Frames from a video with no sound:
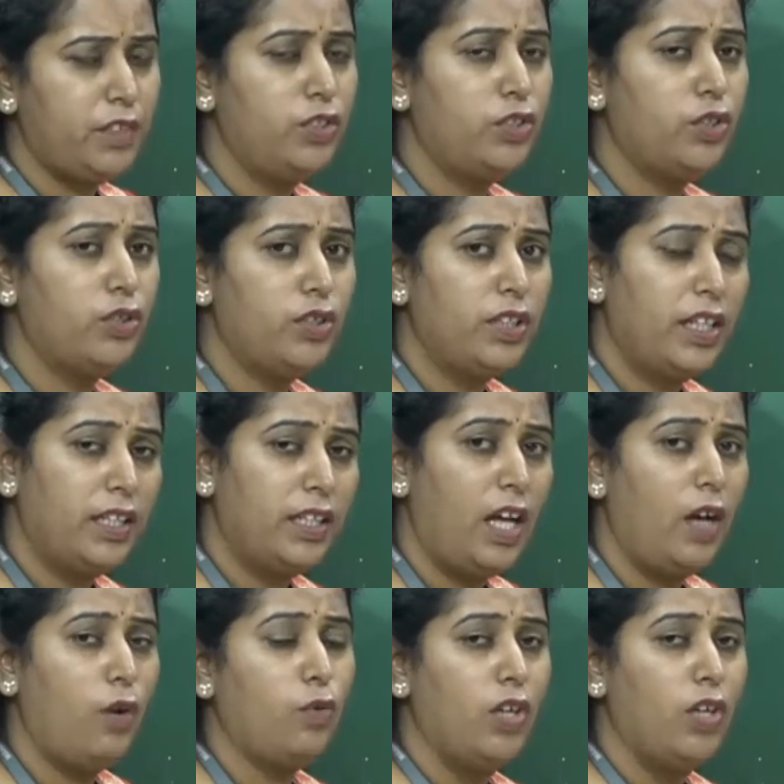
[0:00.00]
So the
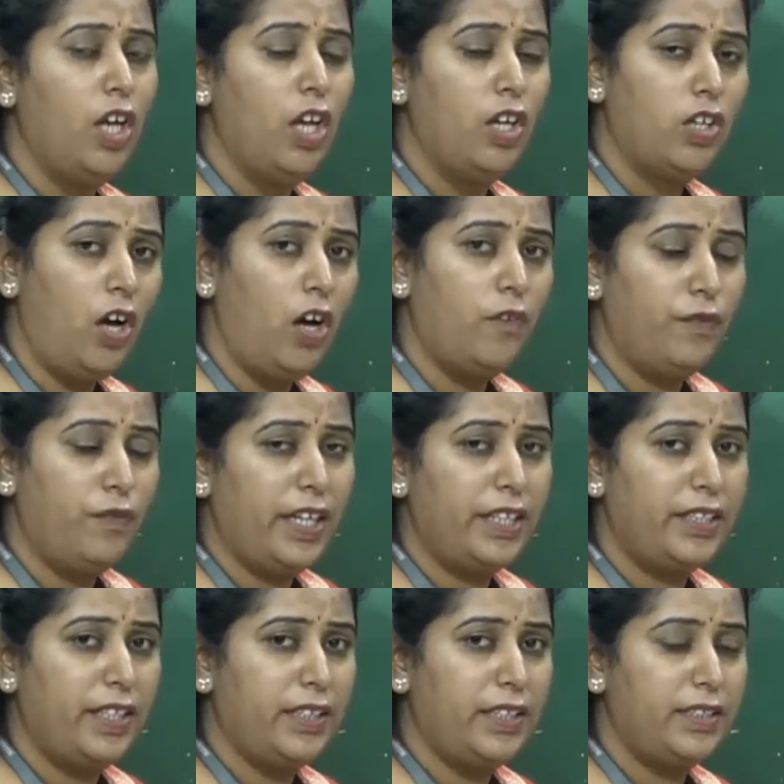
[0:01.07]
now
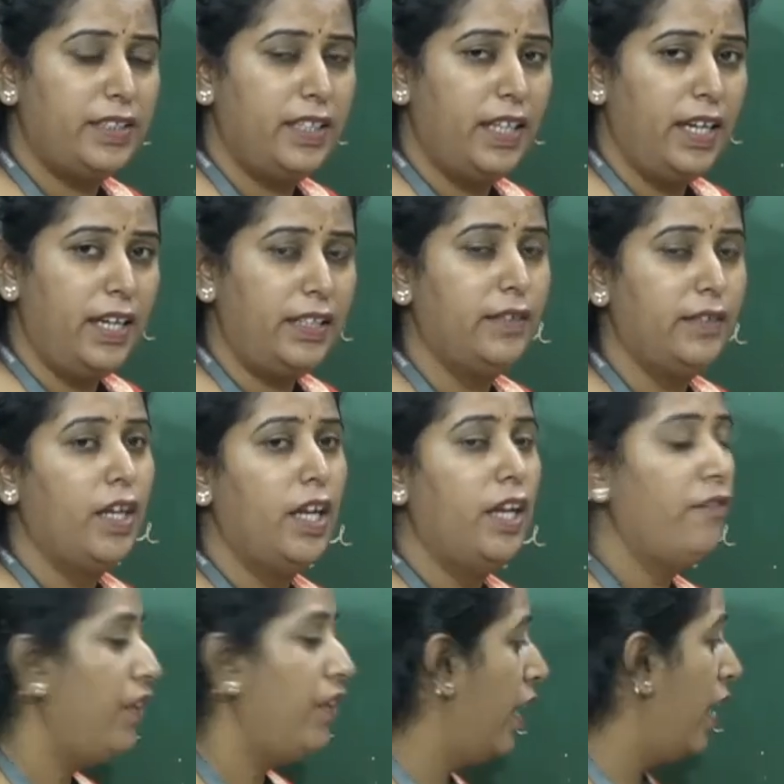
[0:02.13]
conflict is that
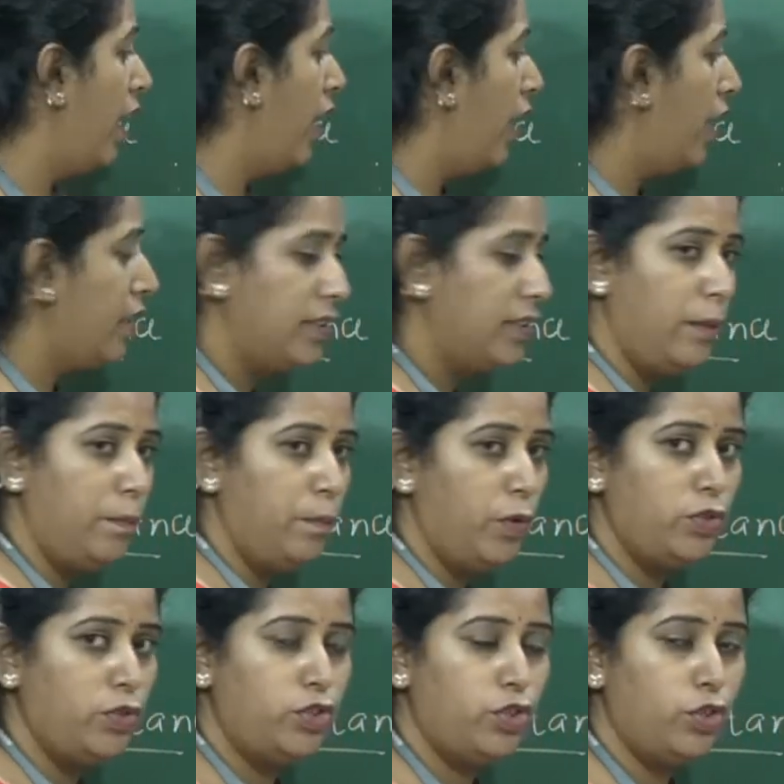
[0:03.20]
we are
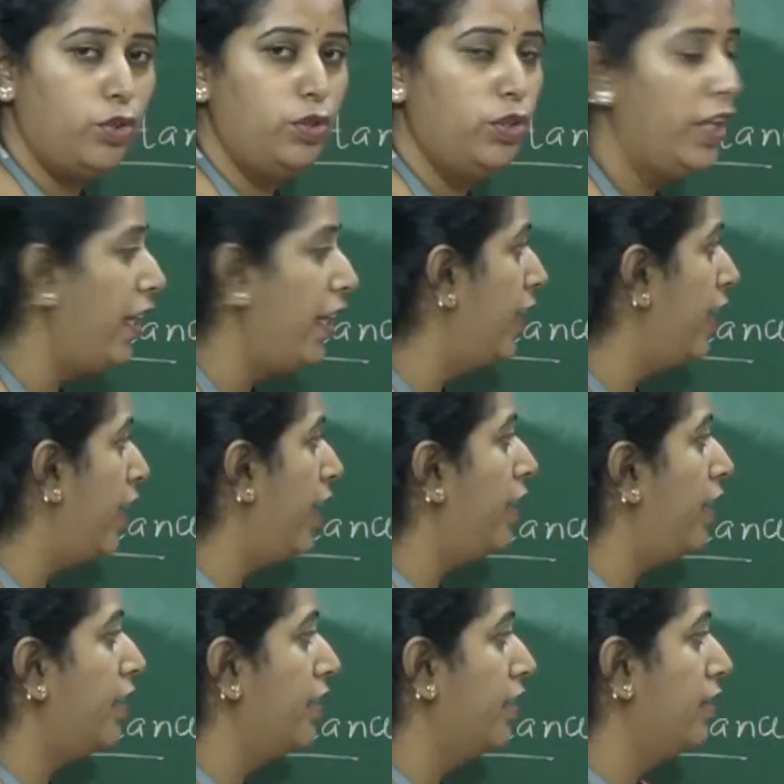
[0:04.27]
supposed to
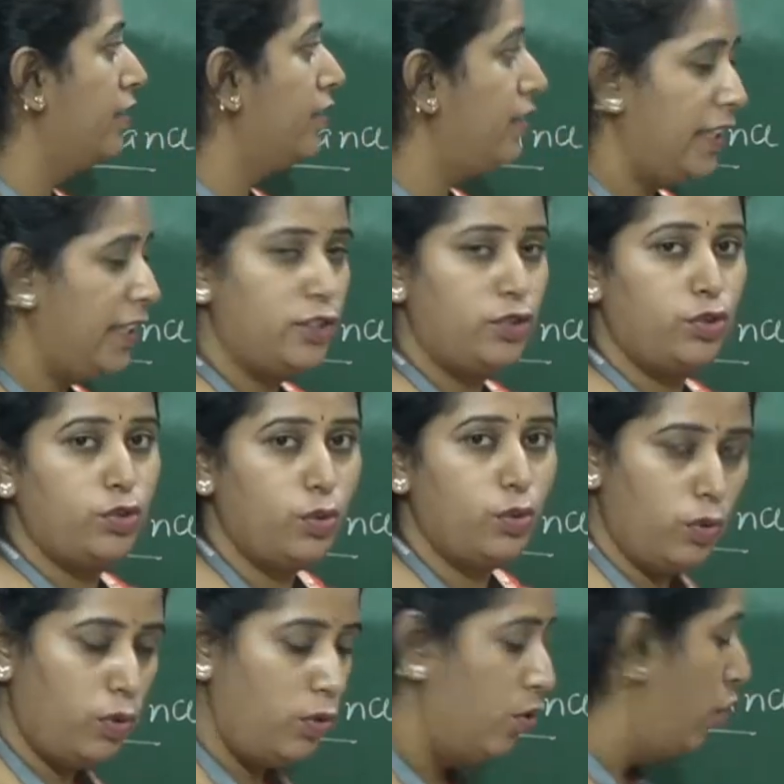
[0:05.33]
inherit these
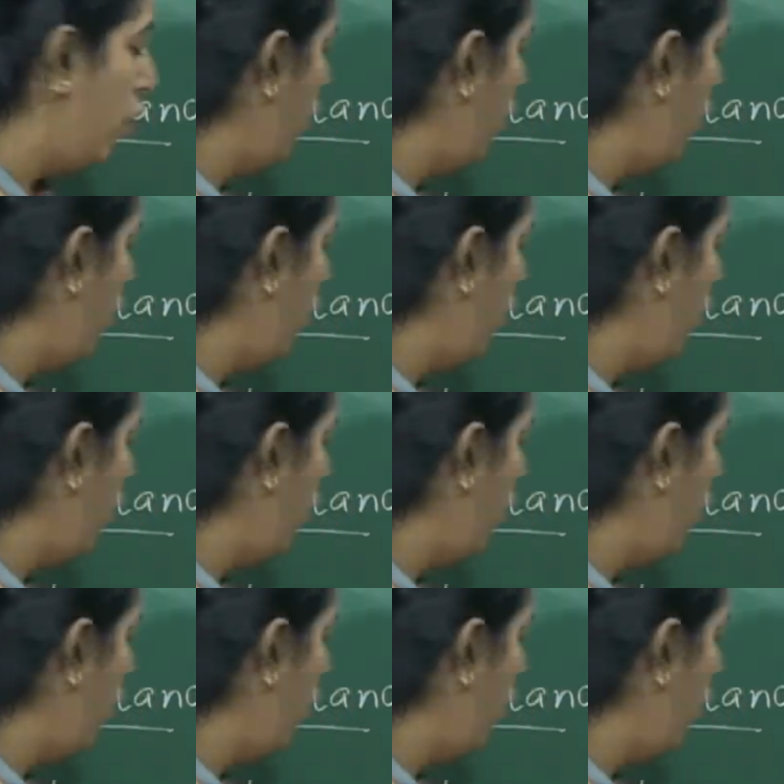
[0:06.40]
two